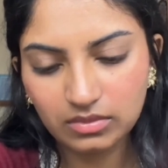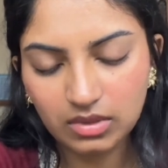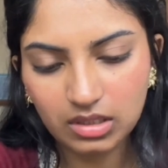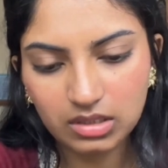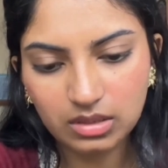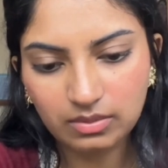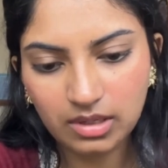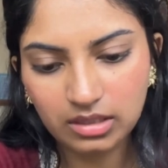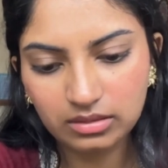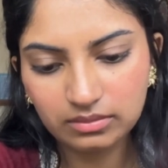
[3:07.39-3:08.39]
This
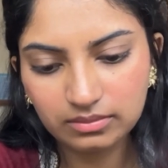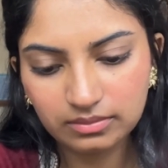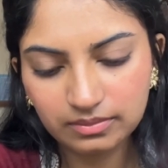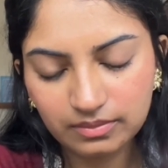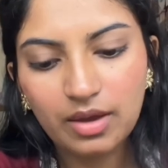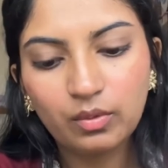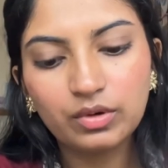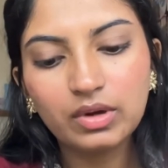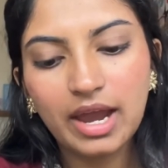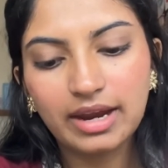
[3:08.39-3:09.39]
one. I want
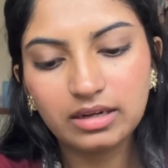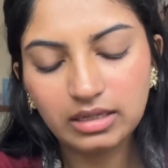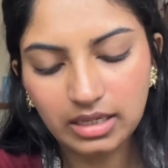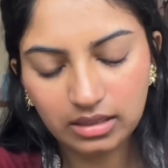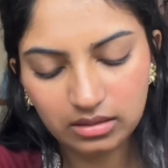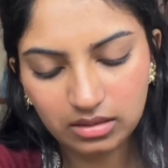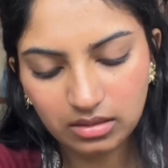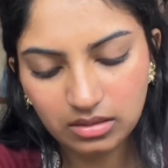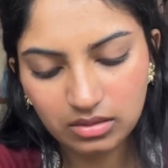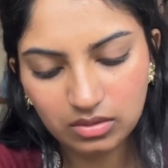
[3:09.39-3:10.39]
to add it like
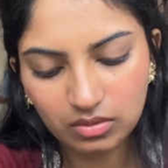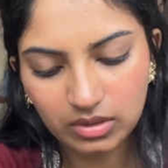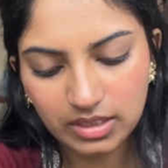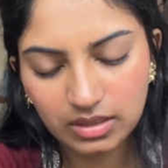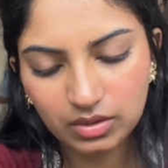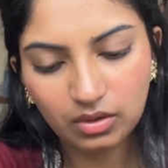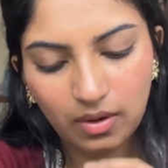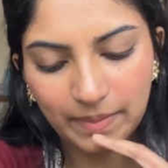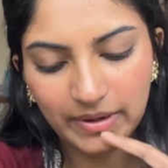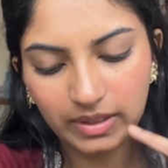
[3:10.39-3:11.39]
this. So let's
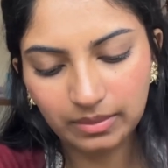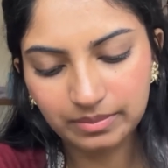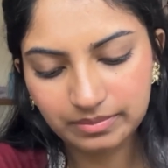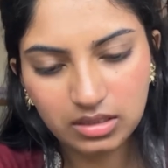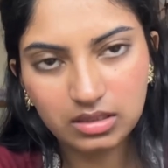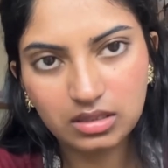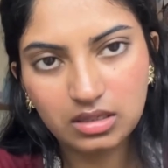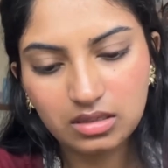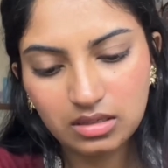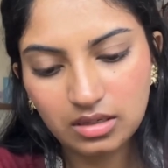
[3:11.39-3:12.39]
crop it. Let's
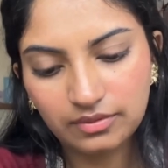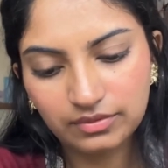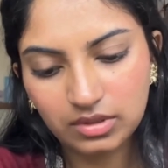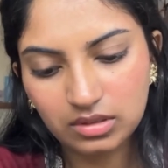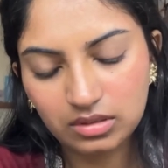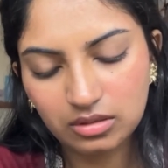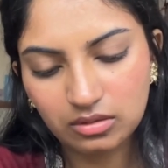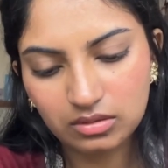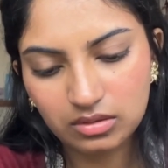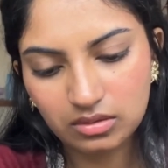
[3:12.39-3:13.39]
see if this
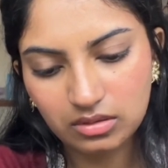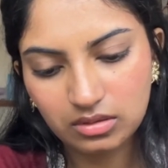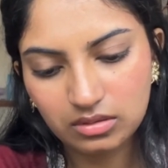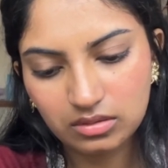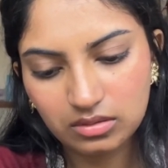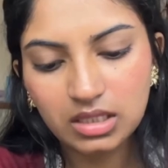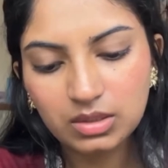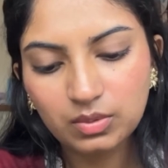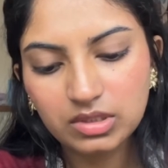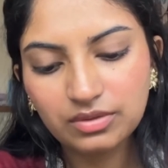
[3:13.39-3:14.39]
looks good.
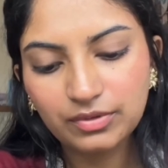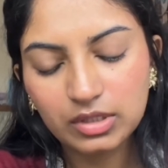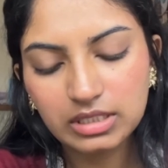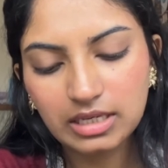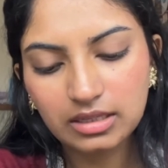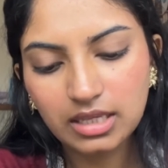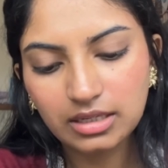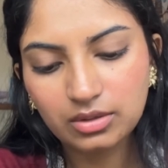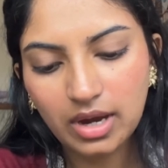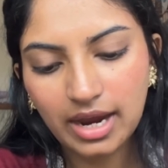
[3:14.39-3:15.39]
This was the first layer that
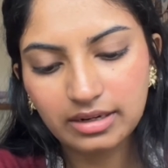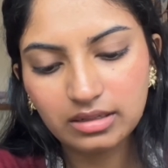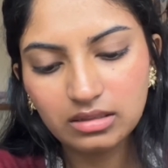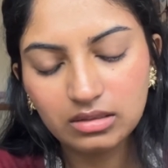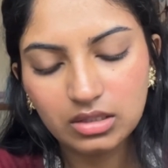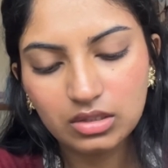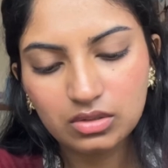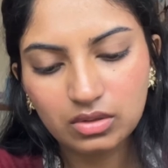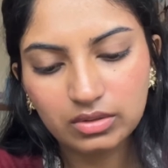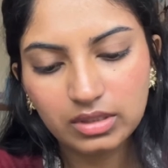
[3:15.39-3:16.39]
you added.
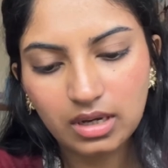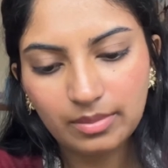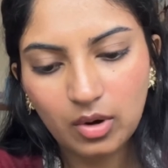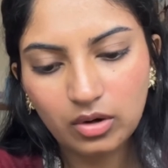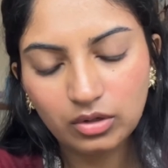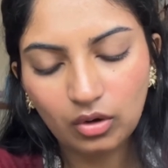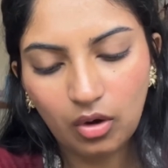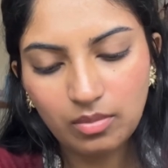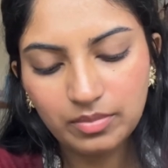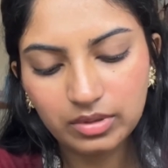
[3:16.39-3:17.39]
So it will come on
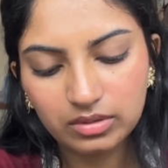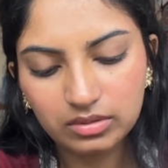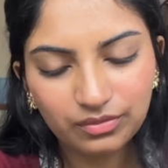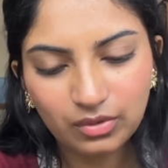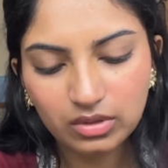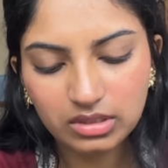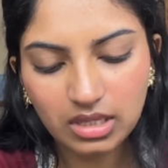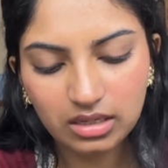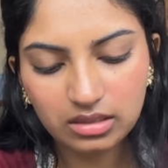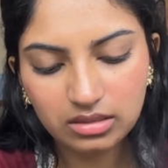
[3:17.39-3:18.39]
top. Of course,
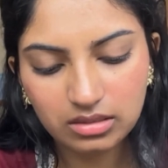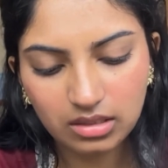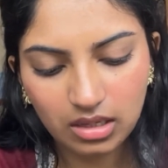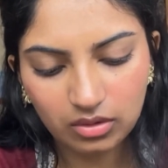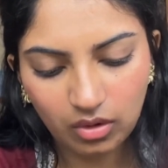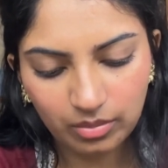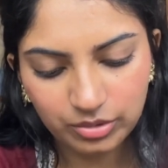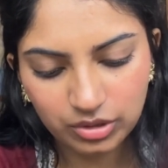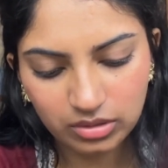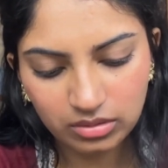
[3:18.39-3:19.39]
there is an
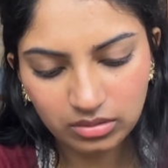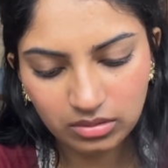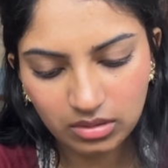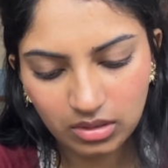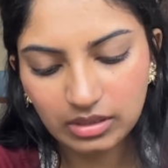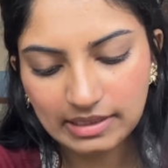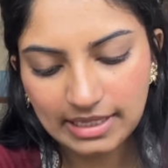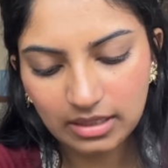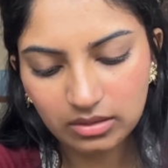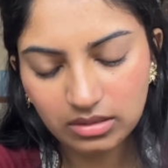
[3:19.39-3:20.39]
option with
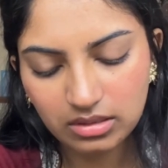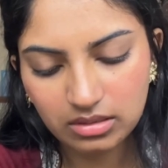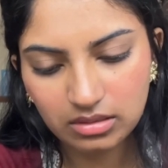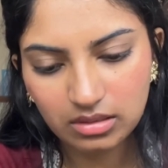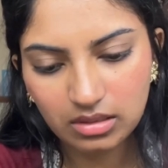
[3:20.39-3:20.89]
layers.